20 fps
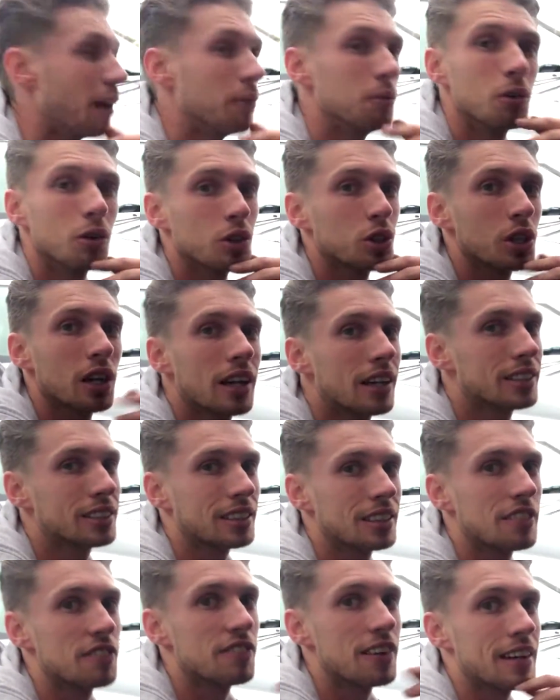not sure that's
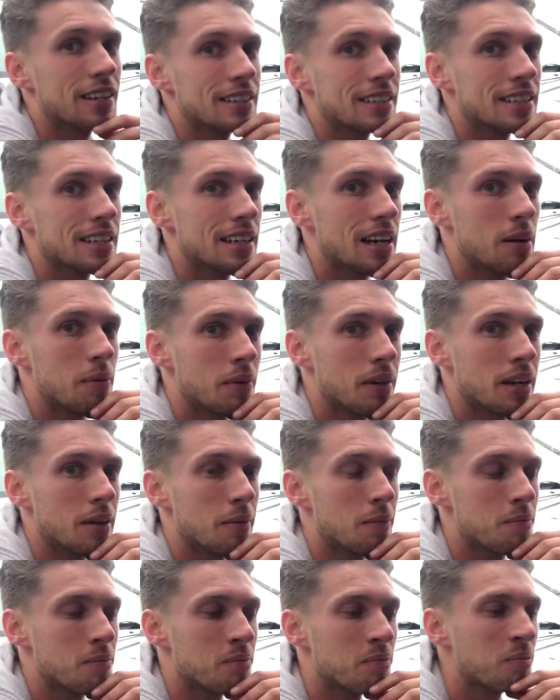going to affect it. I
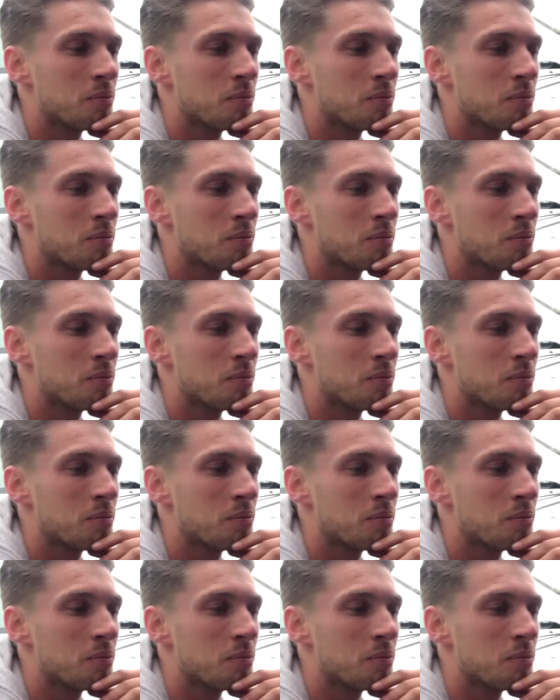mean,